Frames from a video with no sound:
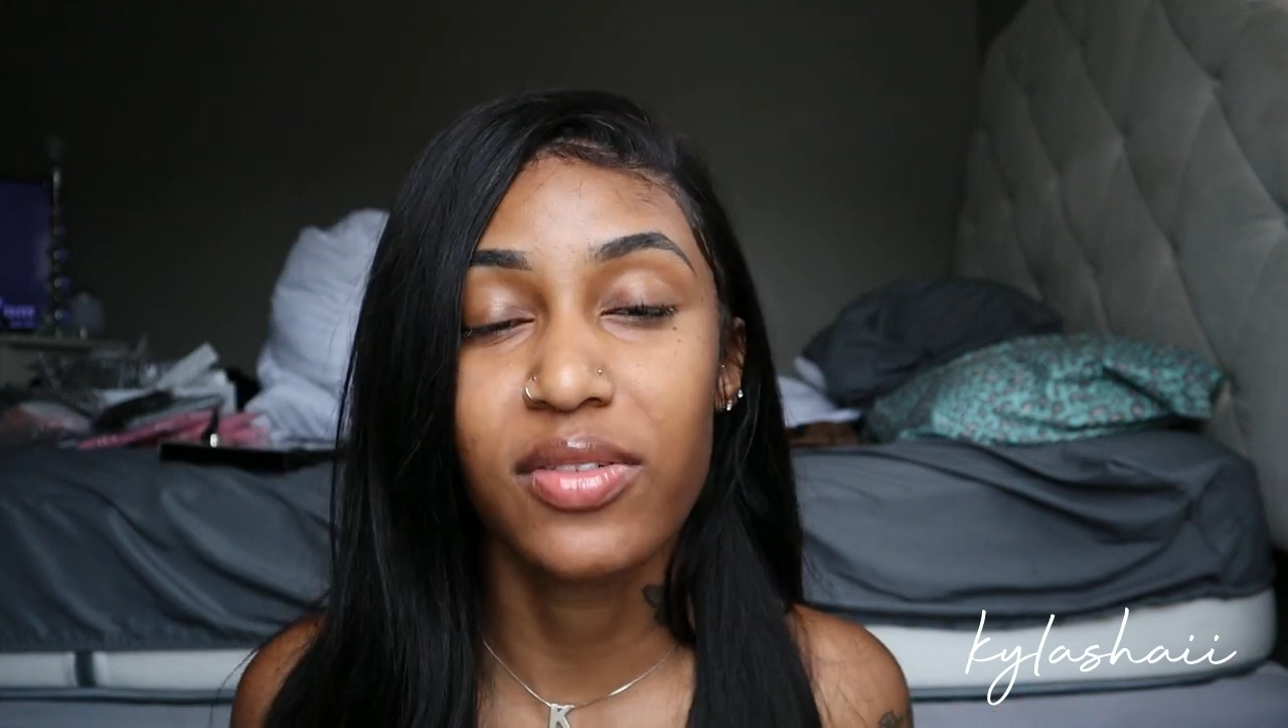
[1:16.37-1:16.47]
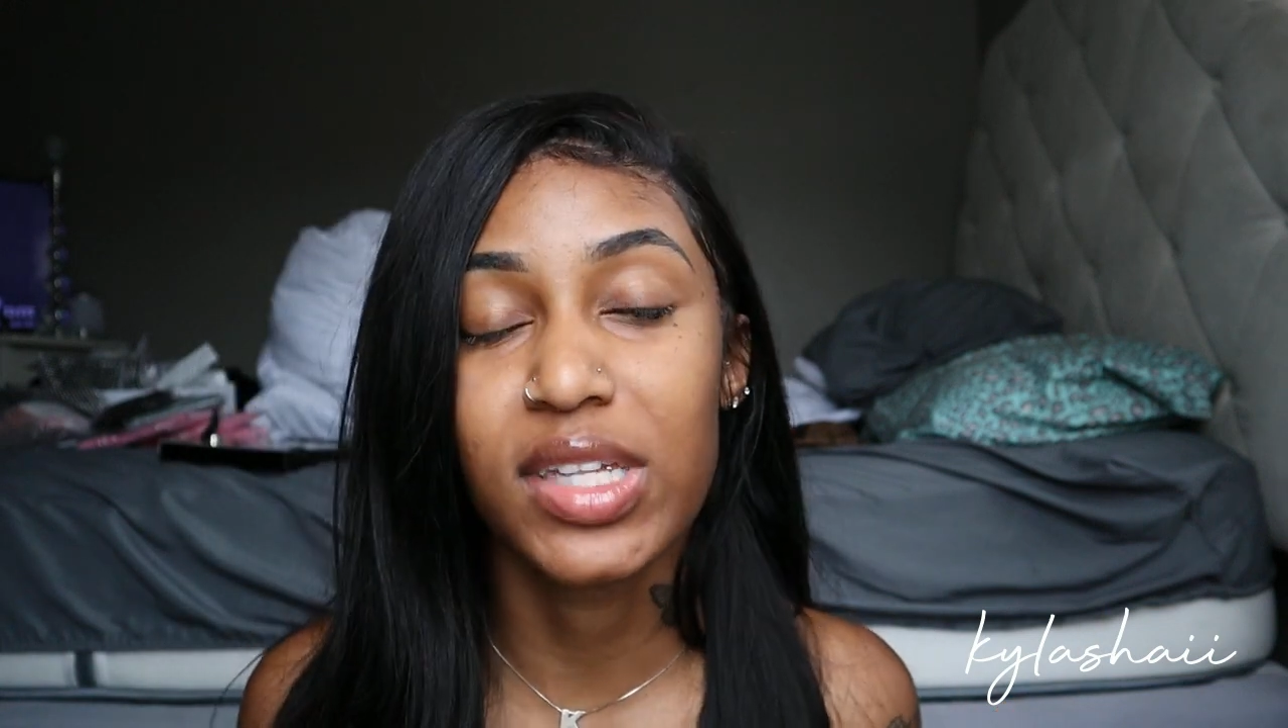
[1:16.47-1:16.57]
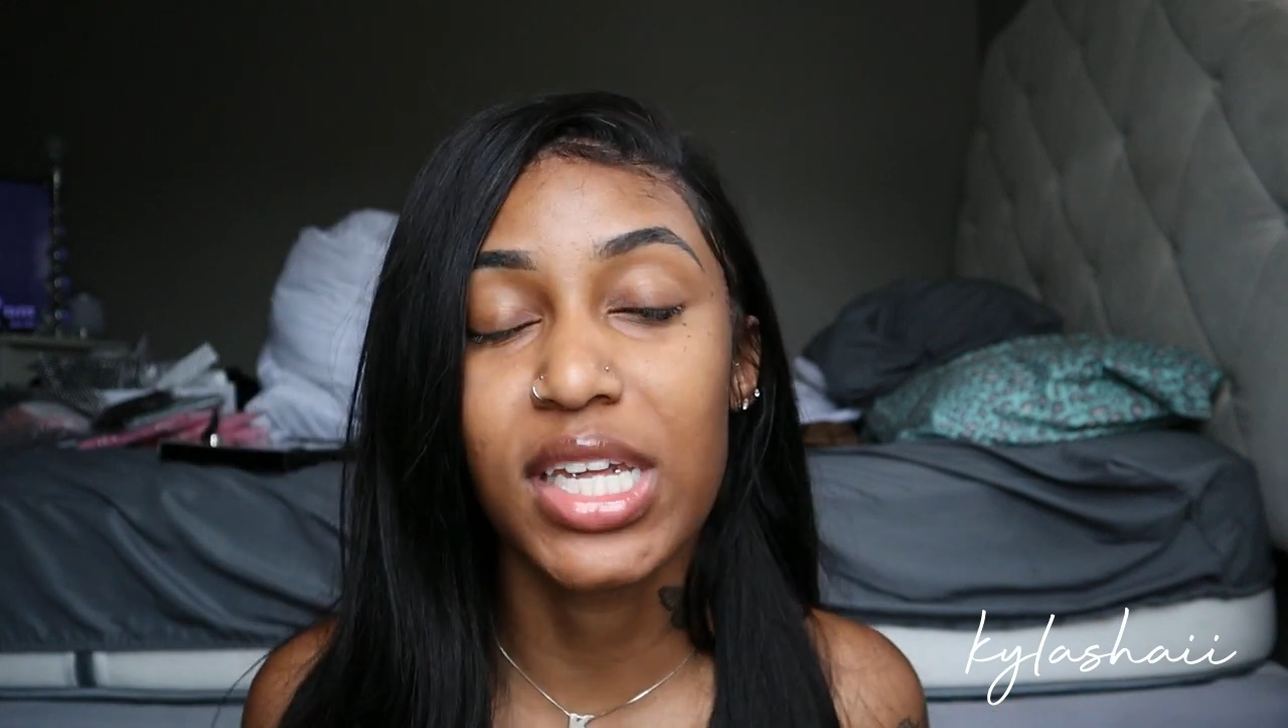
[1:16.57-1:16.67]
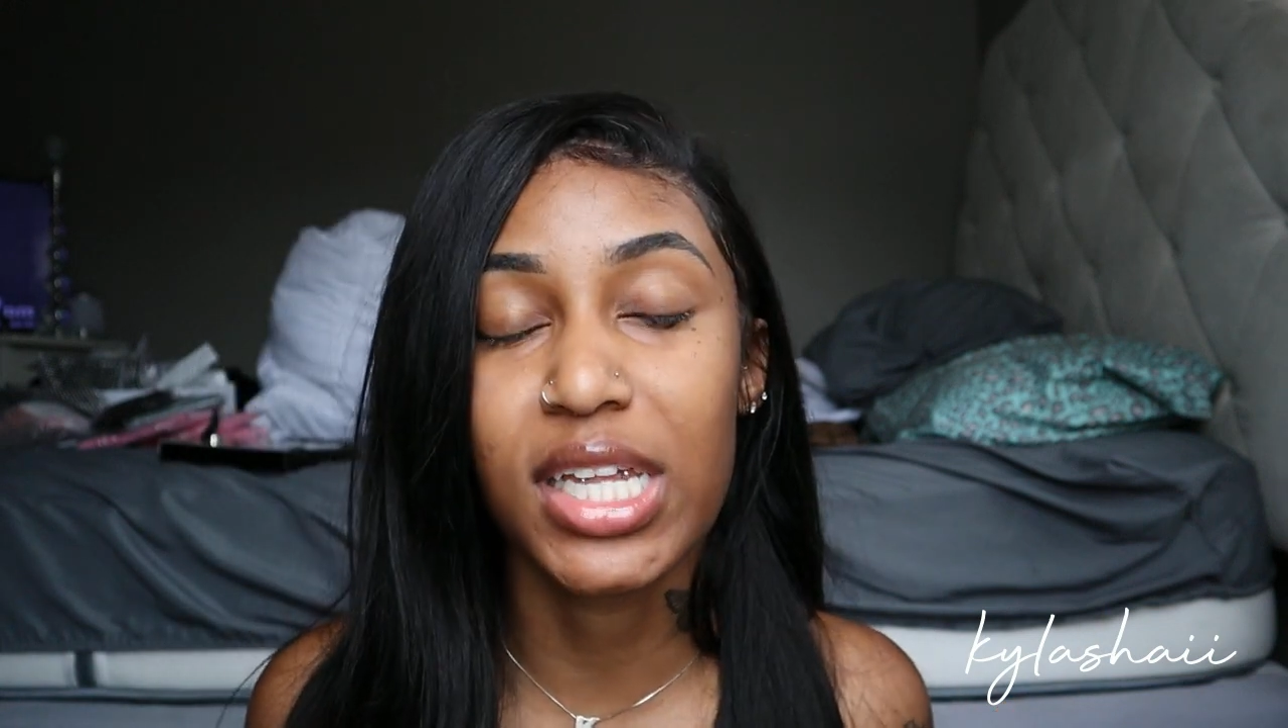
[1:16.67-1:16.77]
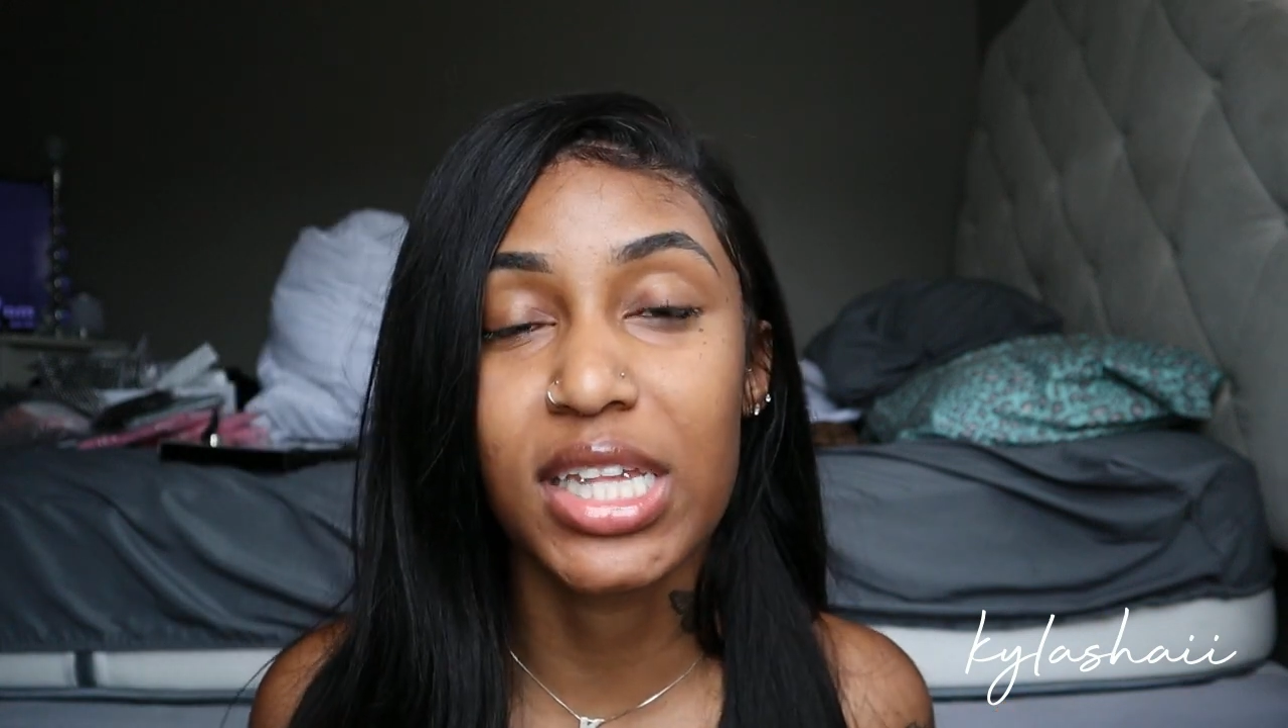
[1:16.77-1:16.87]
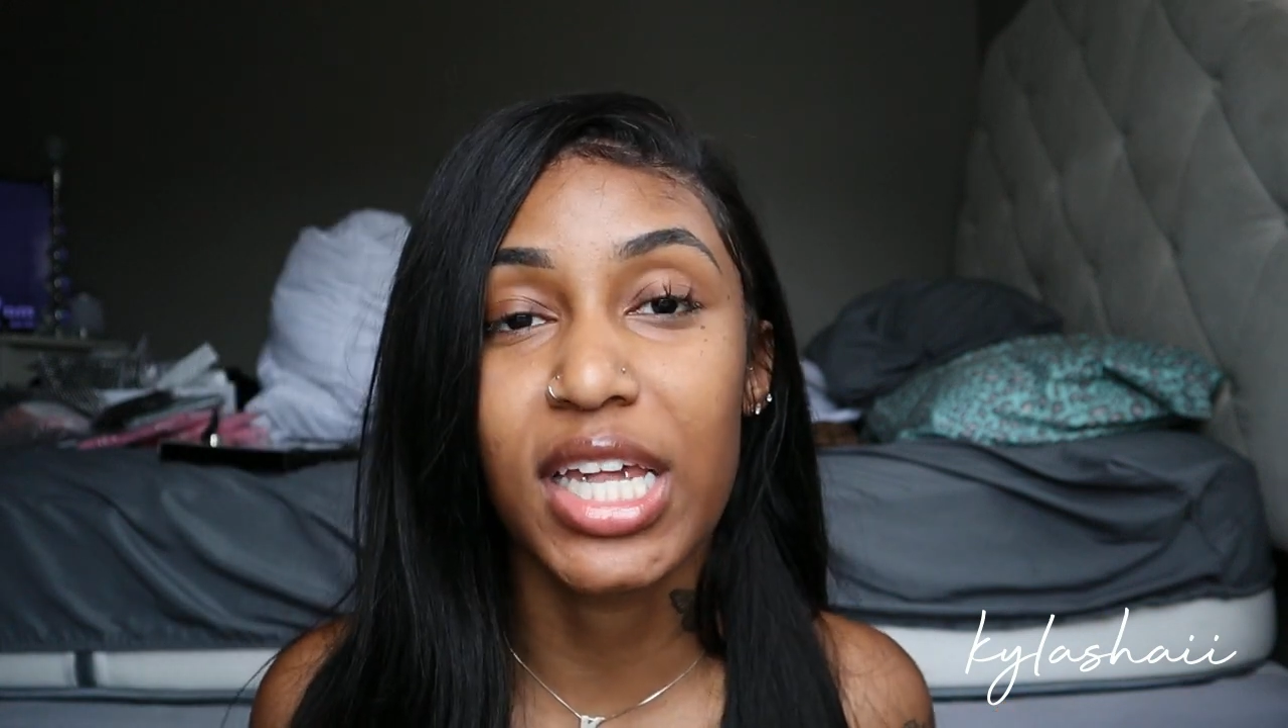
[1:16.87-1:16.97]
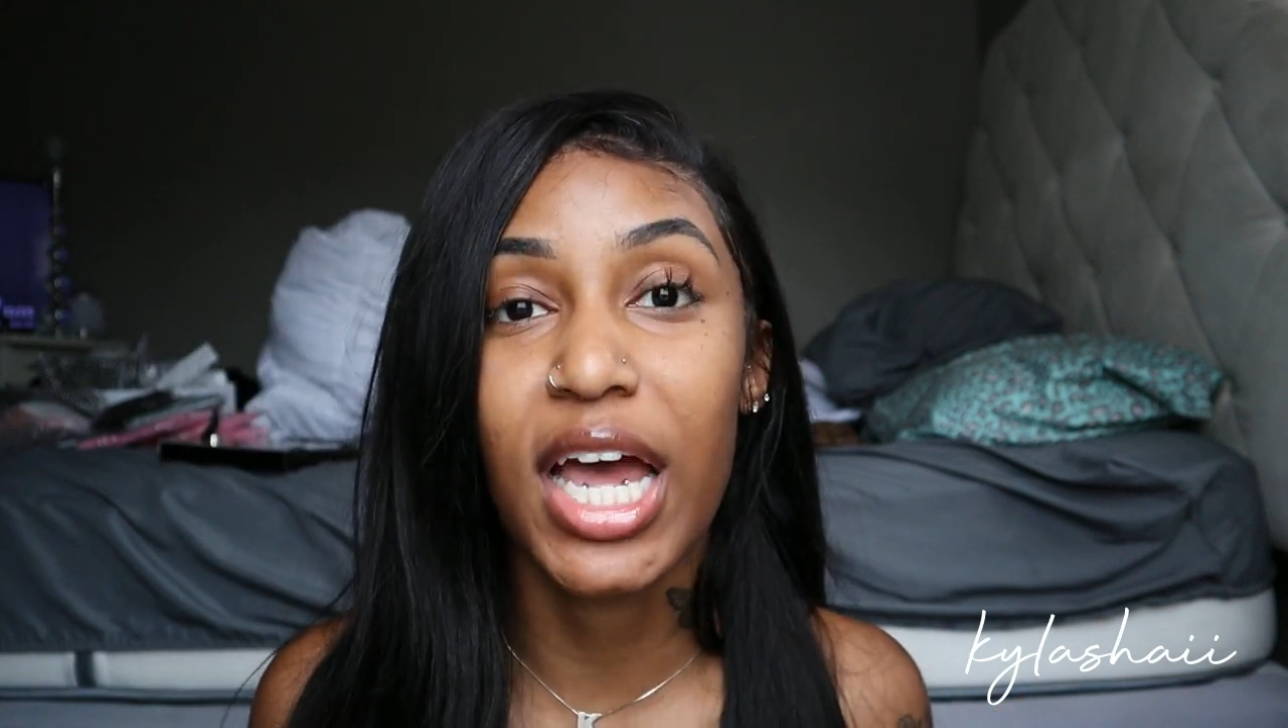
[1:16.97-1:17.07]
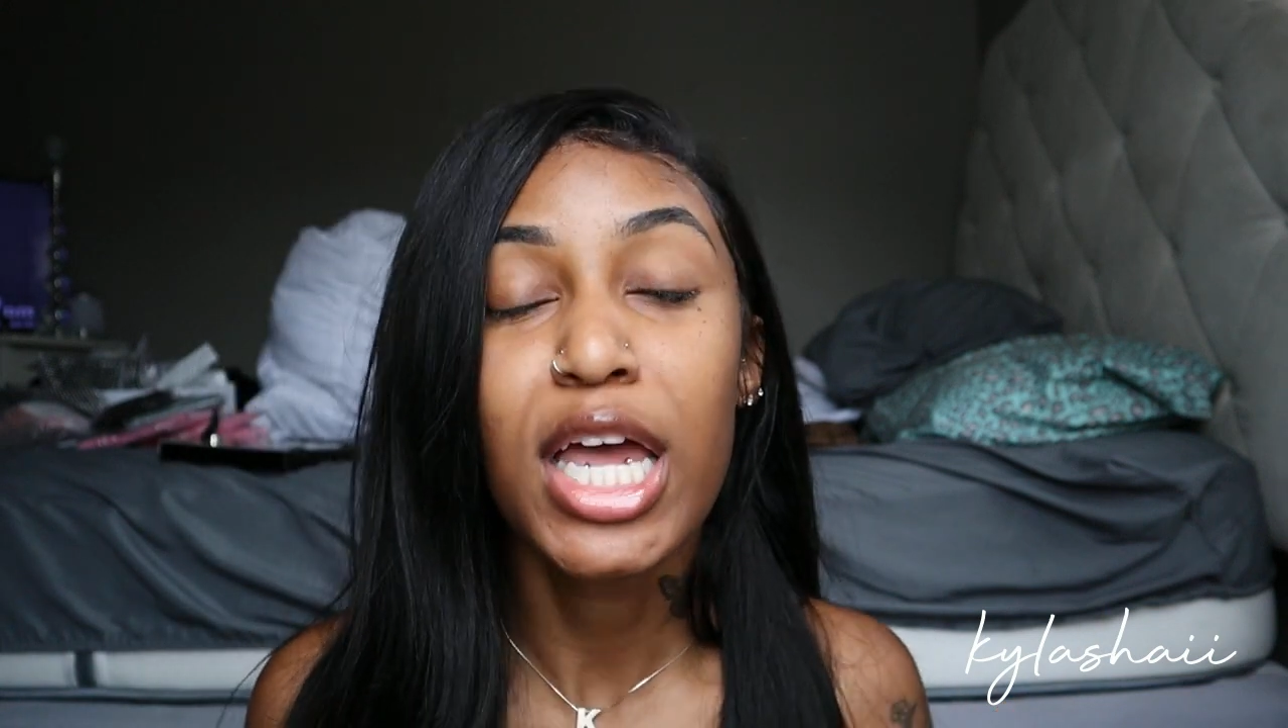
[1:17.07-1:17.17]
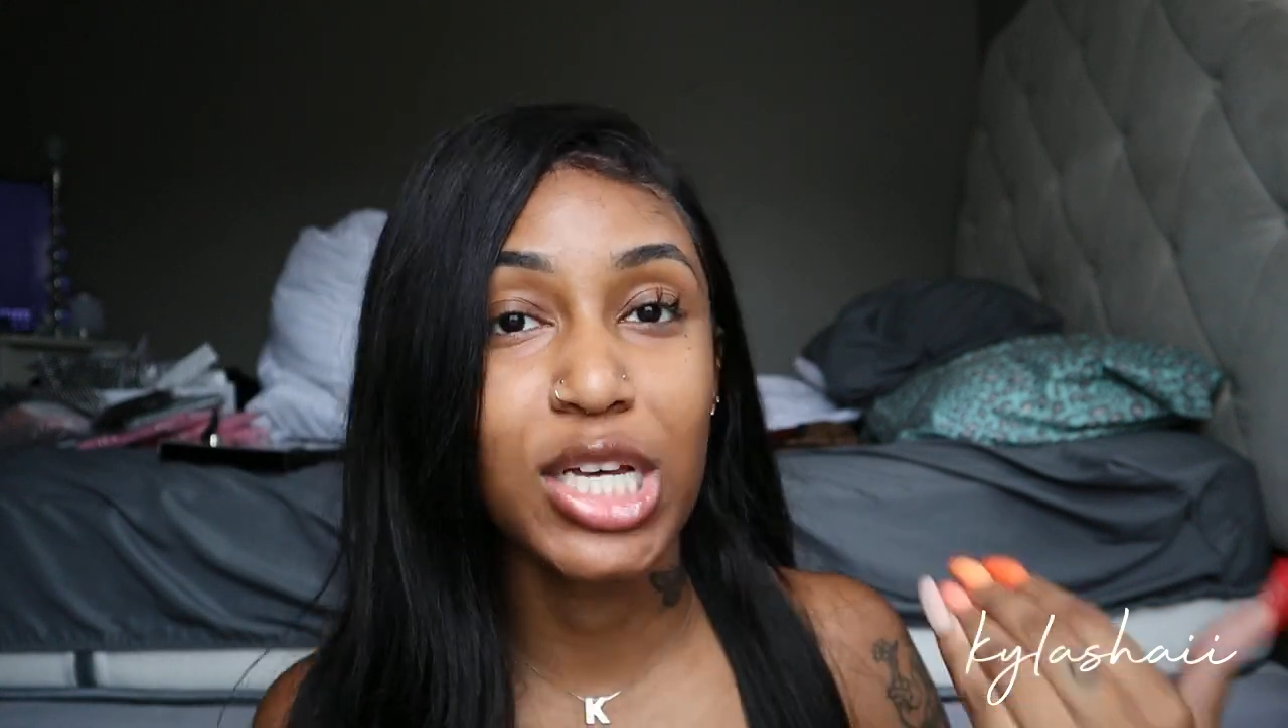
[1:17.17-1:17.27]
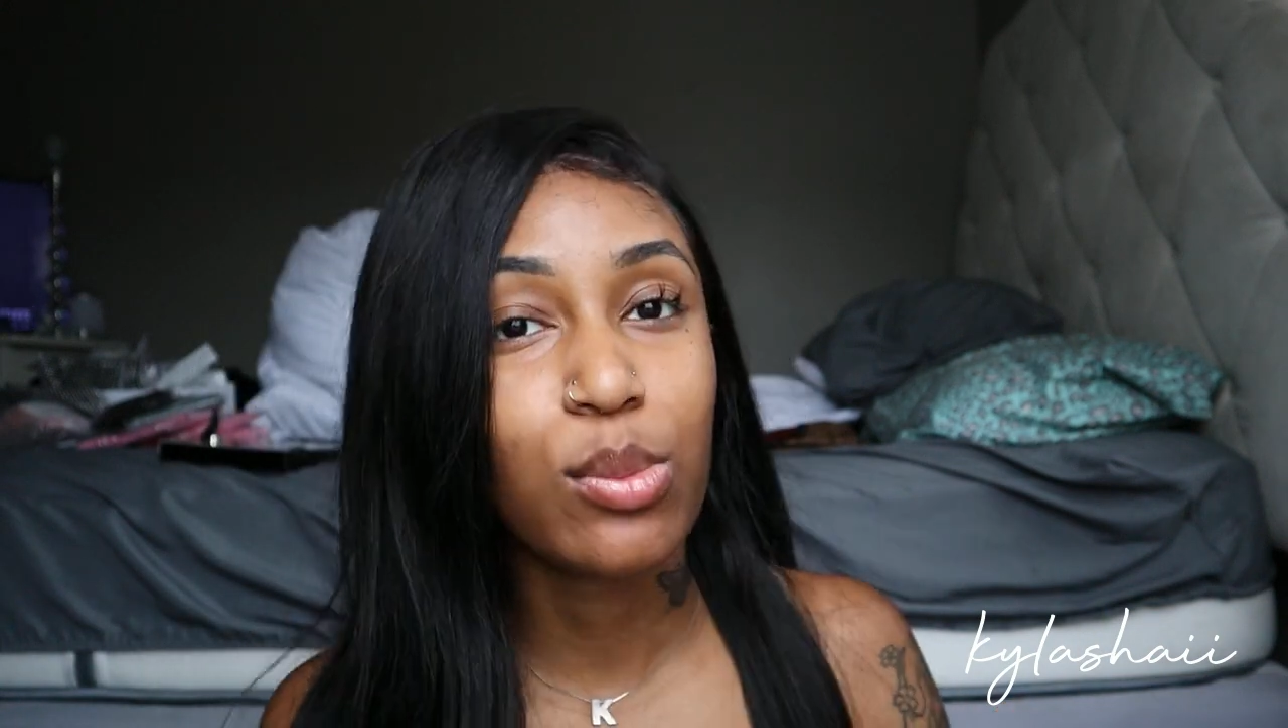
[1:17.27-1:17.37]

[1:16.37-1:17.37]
everything like that.